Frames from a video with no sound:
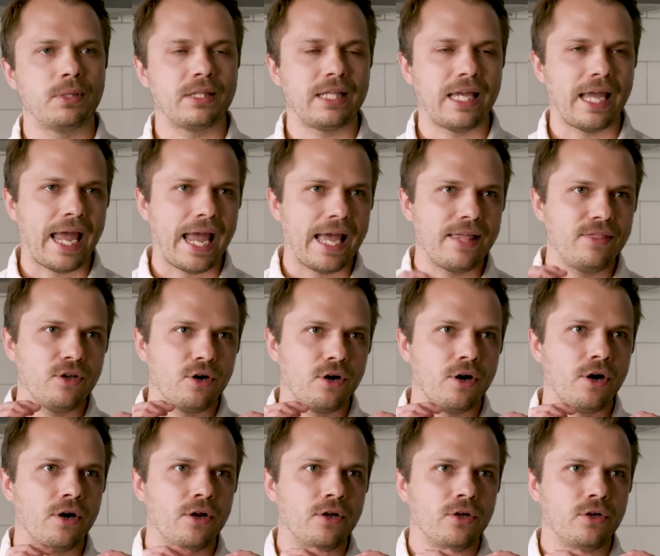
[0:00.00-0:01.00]
but they had
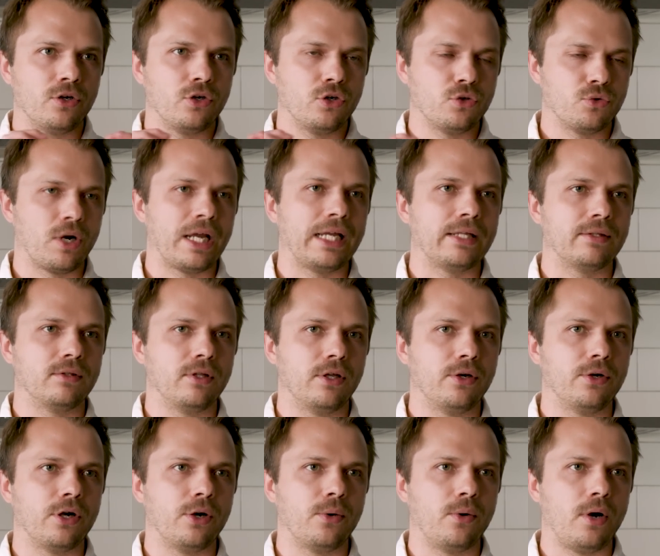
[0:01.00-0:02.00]
their great
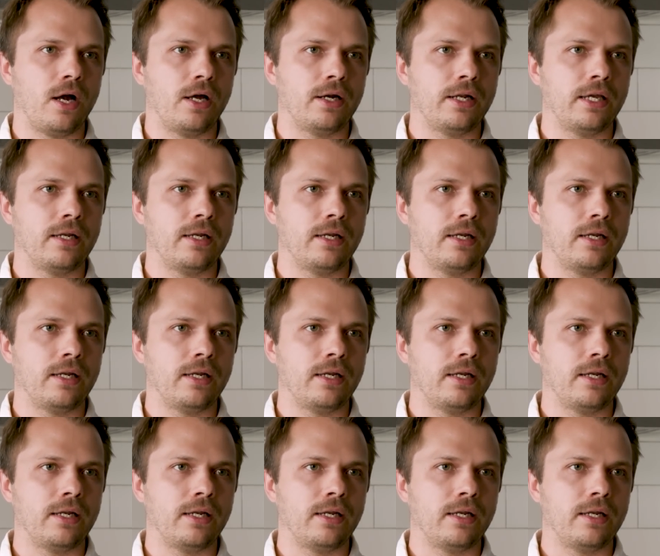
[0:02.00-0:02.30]
logo on